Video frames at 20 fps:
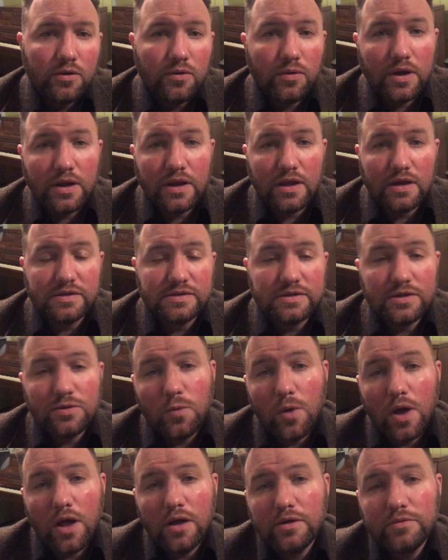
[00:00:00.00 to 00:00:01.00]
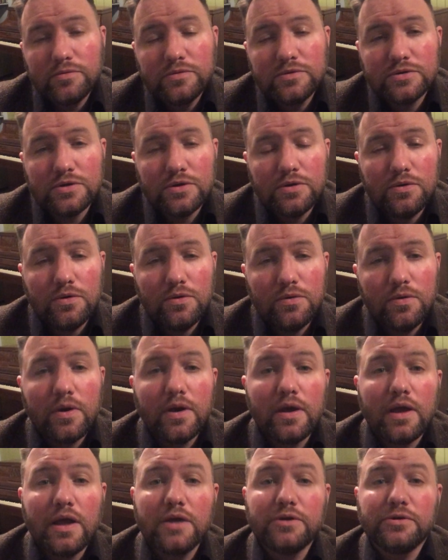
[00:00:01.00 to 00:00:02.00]
Greetings and welcome to
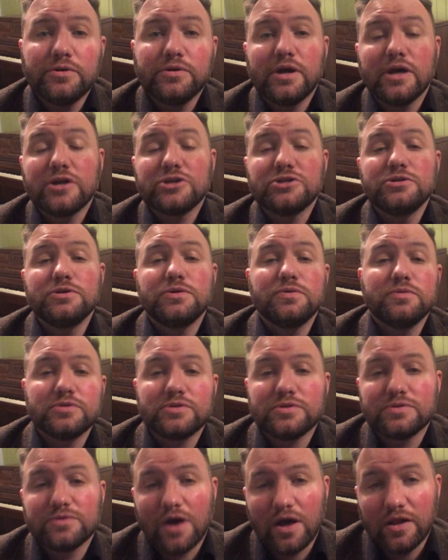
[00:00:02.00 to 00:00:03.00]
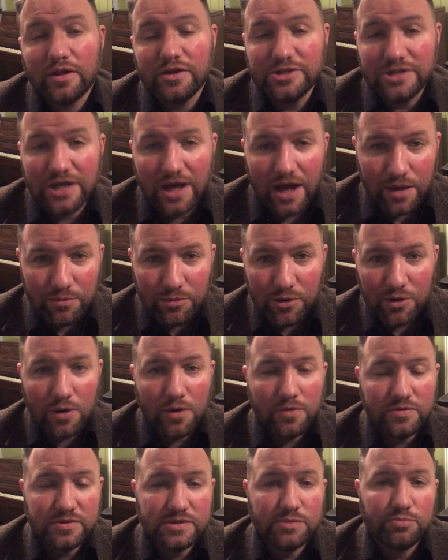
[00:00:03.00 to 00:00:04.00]
Introduction to Astrology. I'm your
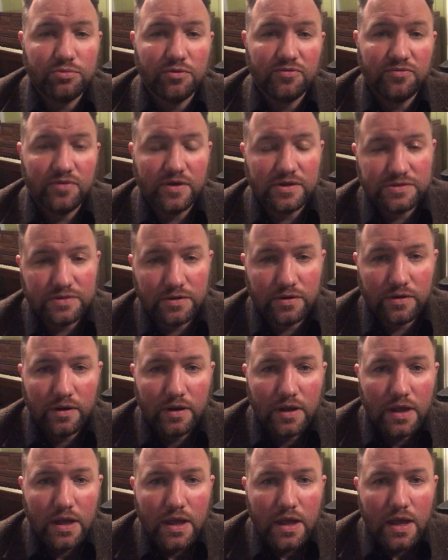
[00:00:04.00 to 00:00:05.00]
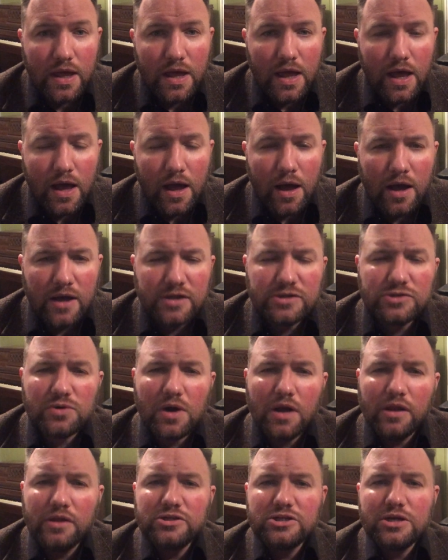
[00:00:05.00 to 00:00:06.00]
host, the Professor.
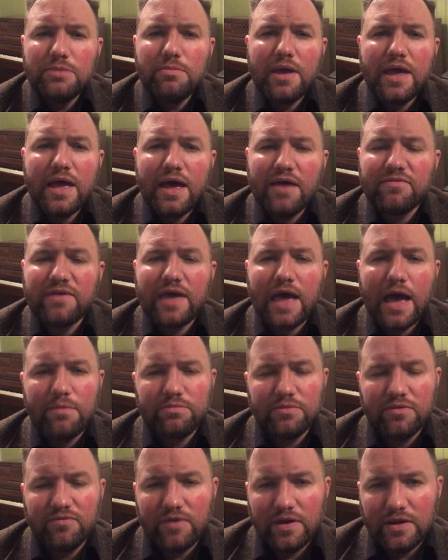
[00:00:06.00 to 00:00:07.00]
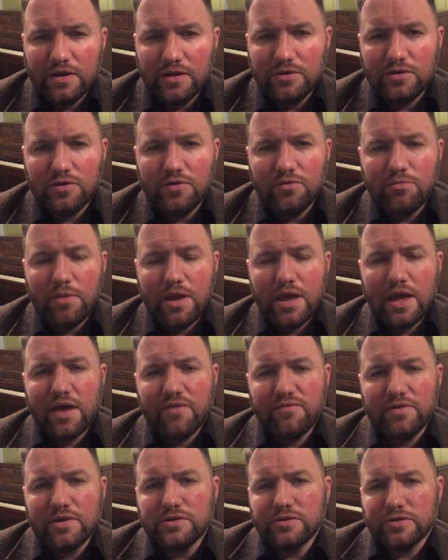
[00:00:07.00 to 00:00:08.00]
Astrology may have captivated you, may
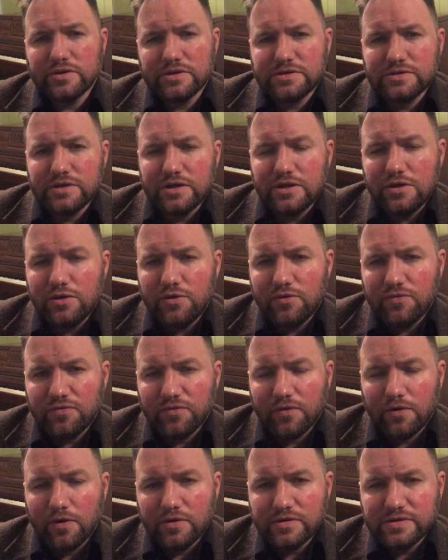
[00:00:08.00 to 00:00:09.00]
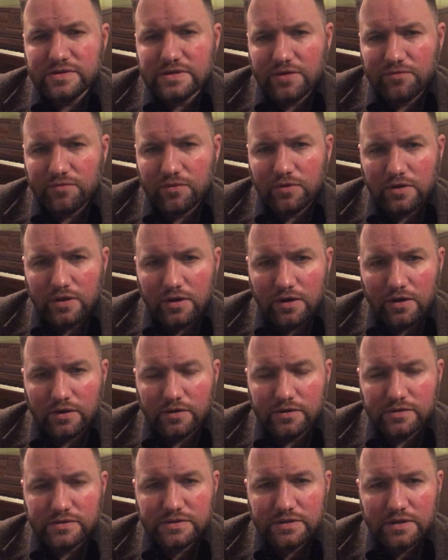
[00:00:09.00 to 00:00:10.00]
have interested you for several
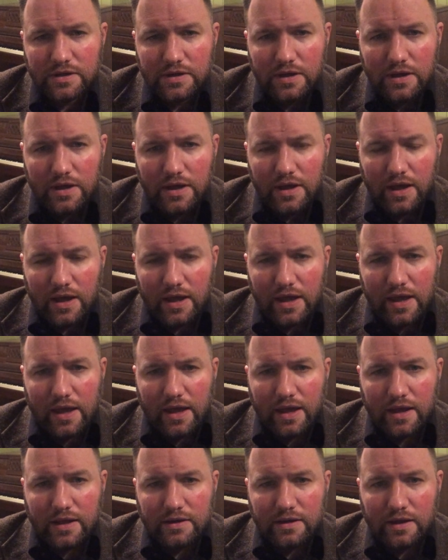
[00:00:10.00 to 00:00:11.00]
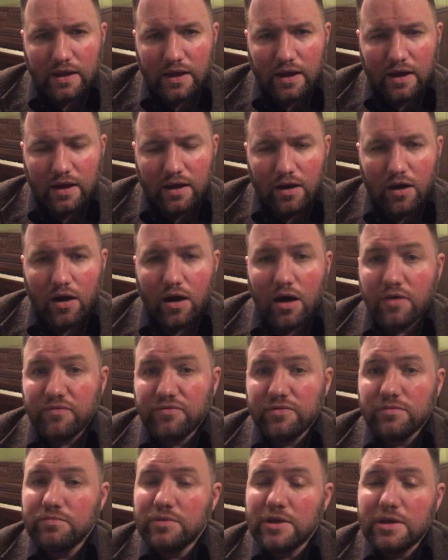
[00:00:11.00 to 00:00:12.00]
years, and
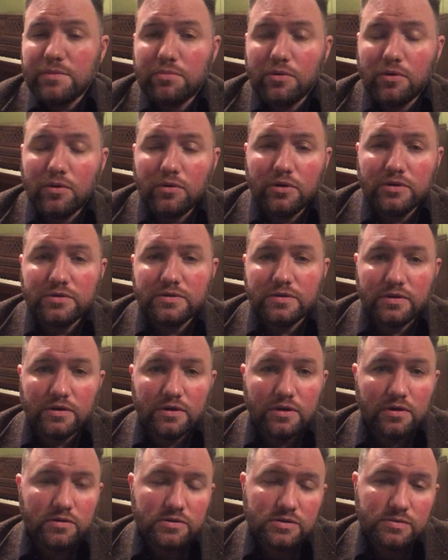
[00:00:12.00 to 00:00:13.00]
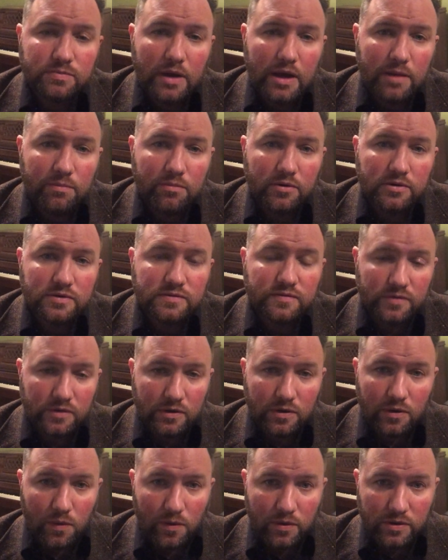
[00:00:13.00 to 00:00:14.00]
often people look to the newspapers for
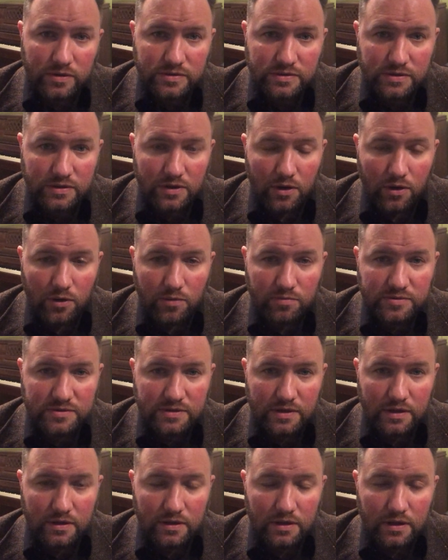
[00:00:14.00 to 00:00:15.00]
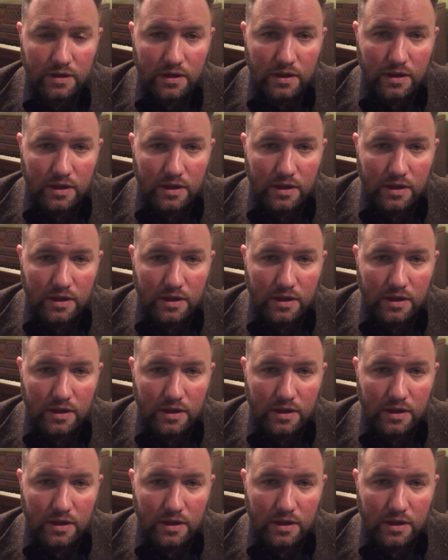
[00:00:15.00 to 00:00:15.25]
their horoscopes, and